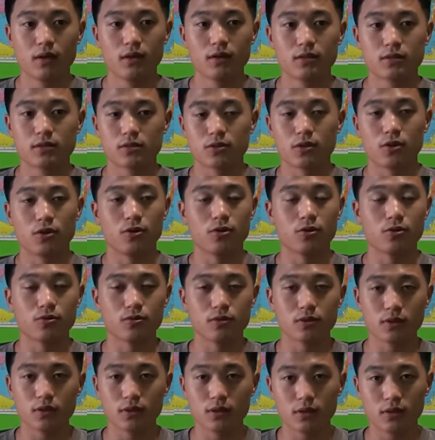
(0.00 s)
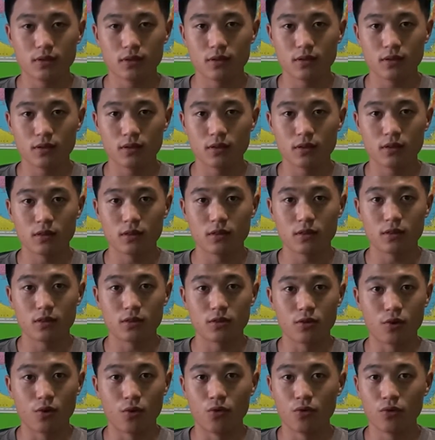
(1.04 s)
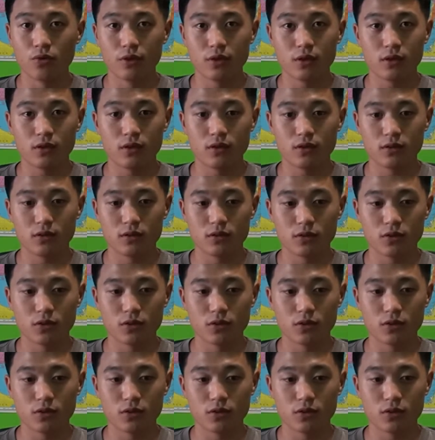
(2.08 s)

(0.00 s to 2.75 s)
So the only